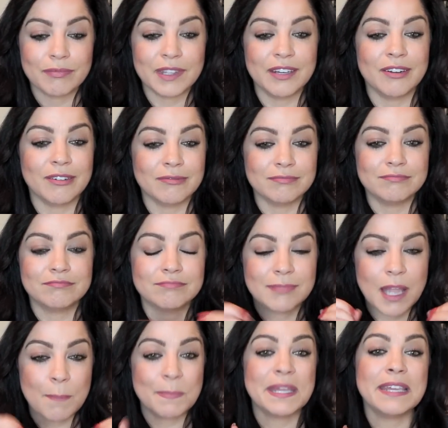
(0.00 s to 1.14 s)
you know,
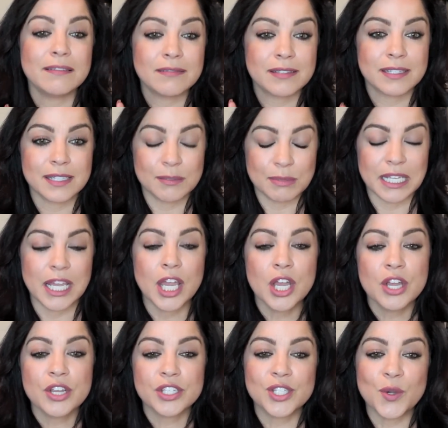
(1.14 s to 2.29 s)
appeals to me.
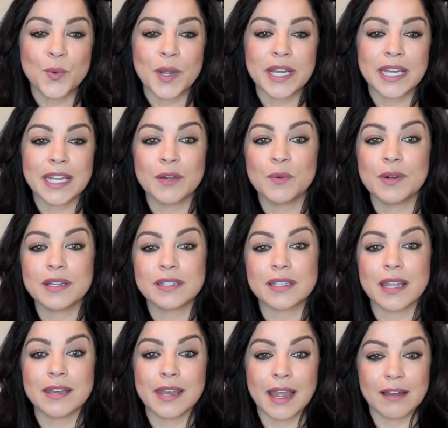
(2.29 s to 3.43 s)
So when it was
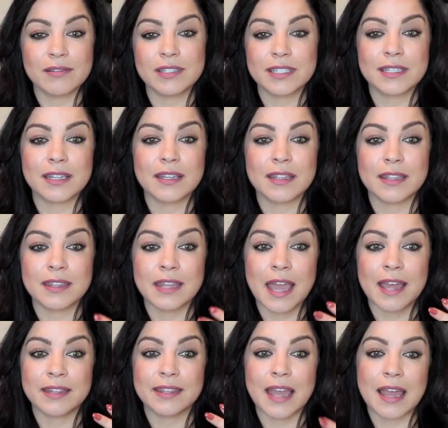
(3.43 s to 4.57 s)
announced
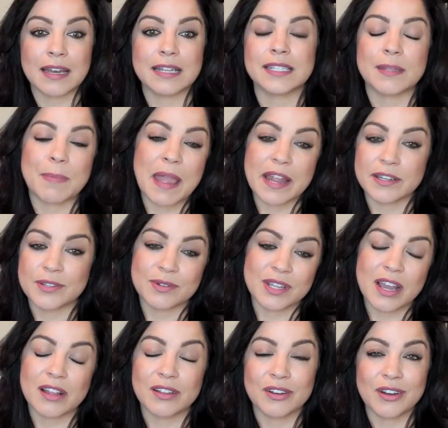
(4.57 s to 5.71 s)
that that is the Pantone
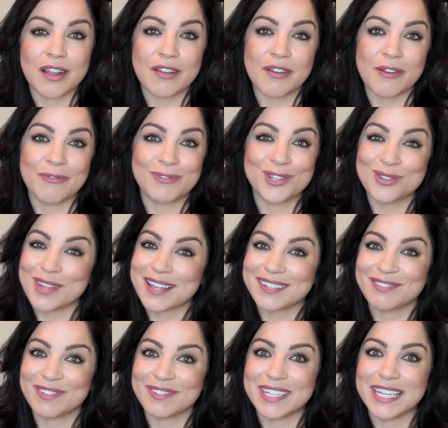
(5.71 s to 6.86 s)
color of
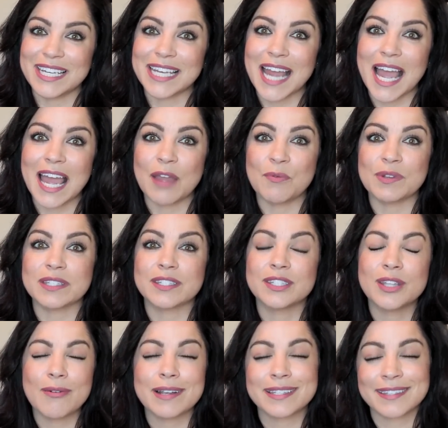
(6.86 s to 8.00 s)
2015, I was
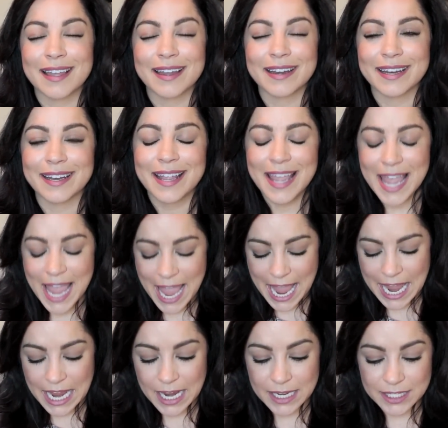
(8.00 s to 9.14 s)
so excited.
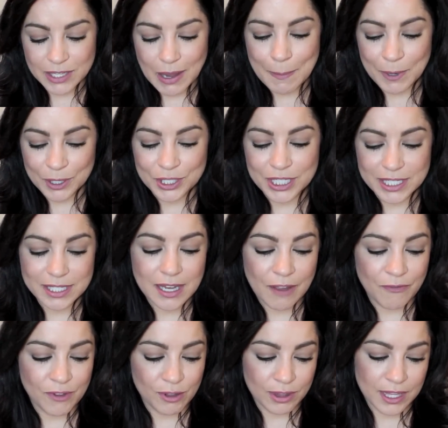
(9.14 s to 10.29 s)
And so I purchased a few